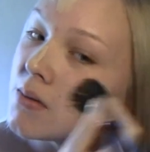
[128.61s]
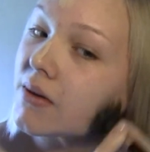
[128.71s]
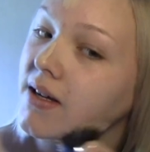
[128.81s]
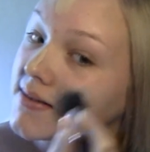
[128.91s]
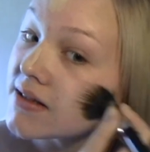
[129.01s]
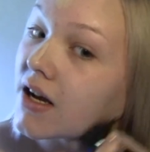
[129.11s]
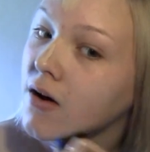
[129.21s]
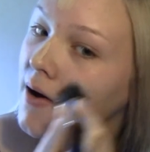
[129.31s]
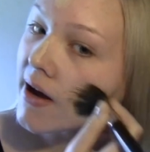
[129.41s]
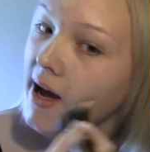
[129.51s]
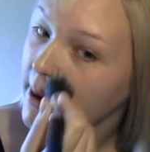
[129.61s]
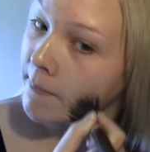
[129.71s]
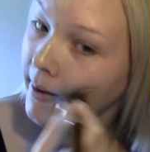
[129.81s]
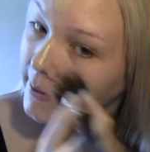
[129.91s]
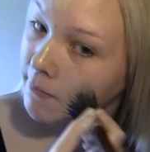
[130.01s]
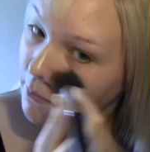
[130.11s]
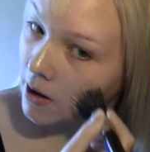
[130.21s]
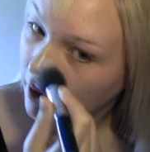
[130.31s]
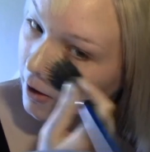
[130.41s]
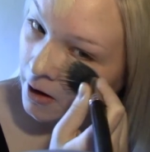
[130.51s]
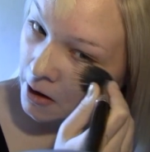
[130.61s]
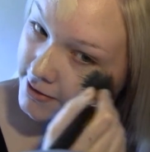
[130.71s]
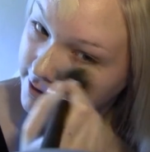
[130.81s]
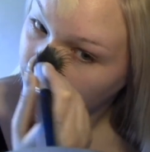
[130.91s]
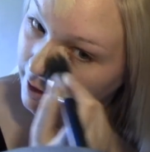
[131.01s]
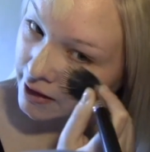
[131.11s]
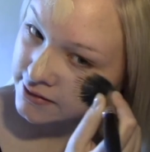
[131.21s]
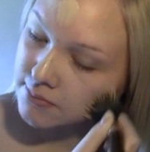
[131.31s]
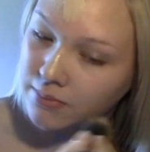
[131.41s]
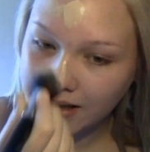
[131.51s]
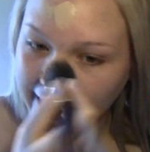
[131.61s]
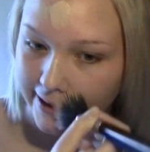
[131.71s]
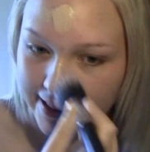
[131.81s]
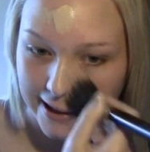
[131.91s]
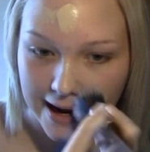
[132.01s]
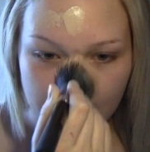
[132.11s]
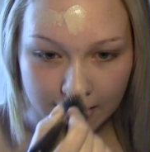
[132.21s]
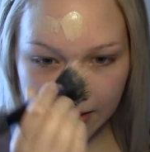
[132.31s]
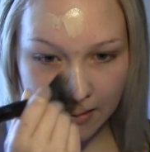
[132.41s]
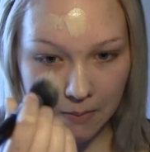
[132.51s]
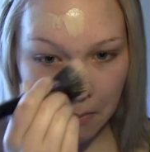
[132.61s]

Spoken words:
because you know I hate my lip color, so I like to blend that out.